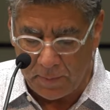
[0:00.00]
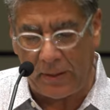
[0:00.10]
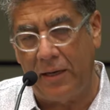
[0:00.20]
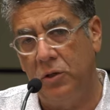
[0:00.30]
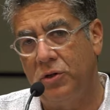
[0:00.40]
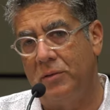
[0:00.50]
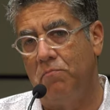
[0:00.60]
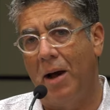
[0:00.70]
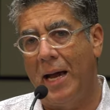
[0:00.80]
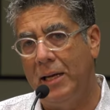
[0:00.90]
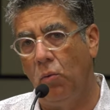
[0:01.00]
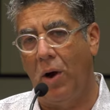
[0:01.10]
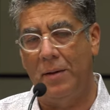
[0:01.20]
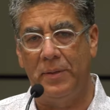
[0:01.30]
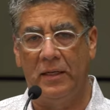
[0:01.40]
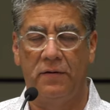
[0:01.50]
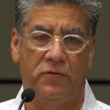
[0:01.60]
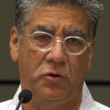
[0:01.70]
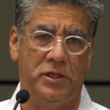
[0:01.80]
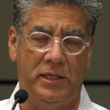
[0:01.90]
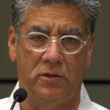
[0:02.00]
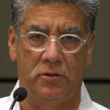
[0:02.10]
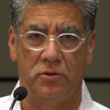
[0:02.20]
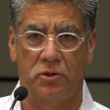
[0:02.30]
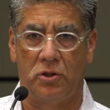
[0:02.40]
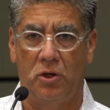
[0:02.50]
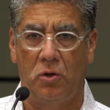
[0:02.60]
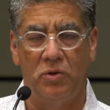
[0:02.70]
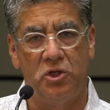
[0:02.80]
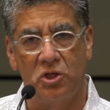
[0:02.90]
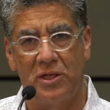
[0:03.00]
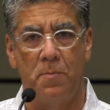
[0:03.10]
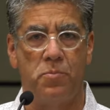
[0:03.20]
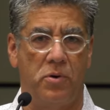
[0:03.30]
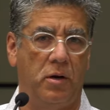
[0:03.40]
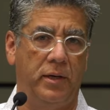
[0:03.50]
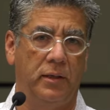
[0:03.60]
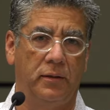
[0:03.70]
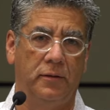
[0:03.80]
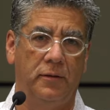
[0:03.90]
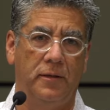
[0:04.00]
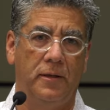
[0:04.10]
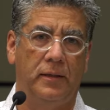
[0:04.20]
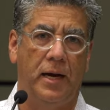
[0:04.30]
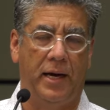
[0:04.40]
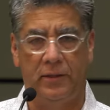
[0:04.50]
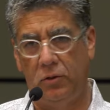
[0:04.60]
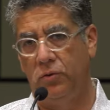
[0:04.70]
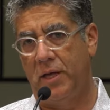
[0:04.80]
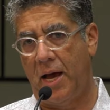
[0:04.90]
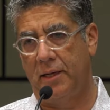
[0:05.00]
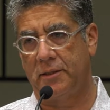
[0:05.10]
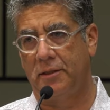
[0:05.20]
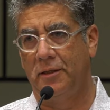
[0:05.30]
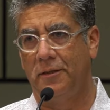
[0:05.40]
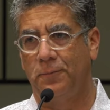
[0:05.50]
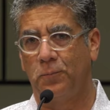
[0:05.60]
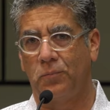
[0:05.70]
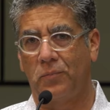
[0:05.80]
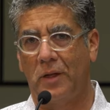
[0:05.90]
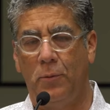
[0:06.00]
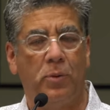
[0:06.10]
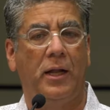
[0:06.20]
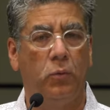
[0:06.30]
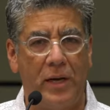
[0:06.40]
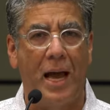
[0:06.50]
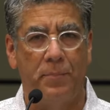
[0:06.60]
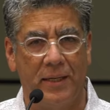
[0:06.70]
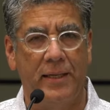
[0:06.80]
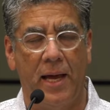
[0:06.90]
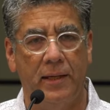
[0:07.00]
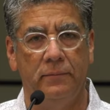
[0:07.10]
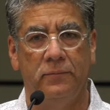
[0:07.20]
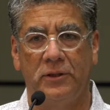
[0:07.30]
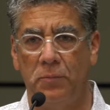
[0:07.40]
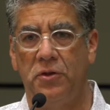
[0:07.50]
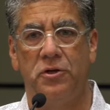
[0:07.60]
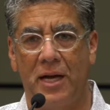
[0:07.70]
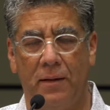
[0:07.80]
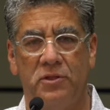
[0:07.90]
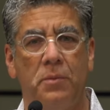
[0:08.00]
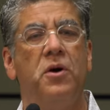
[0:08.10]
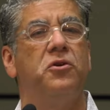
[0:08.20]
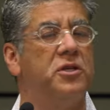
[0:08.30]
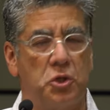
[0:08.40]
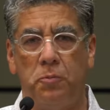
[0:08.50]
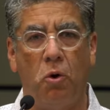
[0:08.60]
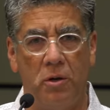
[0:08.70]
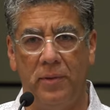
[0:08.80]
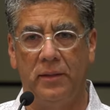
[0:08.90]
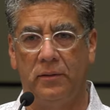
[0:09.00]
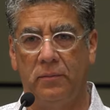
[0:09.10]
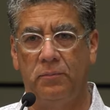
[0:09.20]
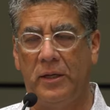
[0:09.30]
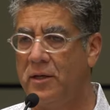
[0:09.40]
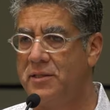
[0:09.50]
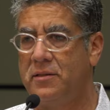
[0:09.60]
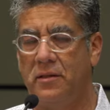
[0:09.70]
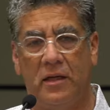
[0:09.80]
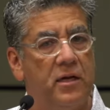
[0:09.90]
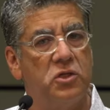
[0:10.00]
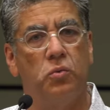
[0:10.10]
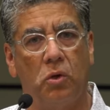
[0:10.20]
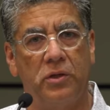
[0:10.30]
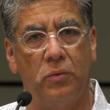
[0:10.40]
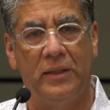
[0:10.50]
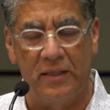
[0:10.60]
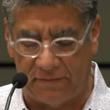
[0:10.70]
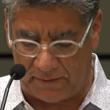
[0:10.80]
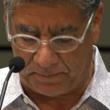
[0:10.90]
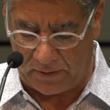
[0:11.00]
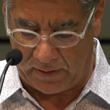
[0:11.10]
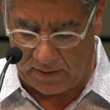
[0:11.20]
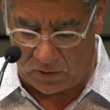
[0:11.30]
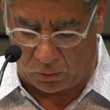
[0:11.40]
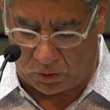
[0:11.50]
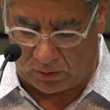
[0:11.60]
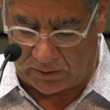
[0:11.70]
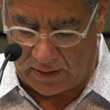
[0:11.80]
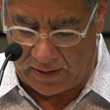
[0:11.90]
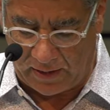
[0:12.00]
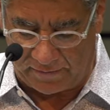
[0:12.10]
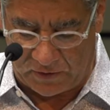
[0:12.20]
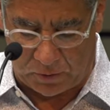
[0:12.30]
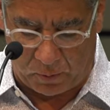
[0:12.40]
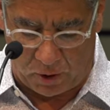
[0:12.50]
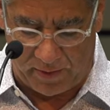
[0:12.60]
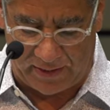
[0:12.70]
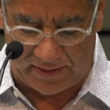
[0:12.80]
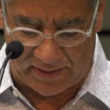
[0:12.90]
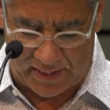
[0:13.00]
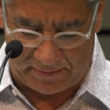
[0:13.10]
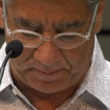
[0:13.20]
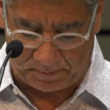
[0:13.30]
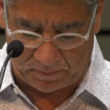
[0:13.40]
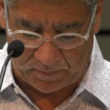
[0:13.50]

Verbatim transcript: But I know that my wiping of her tears was just temporary. I knew that it probably would happen again some other time, some other disappointment, because it is the world that we live in. It is a world of disappointment and sin.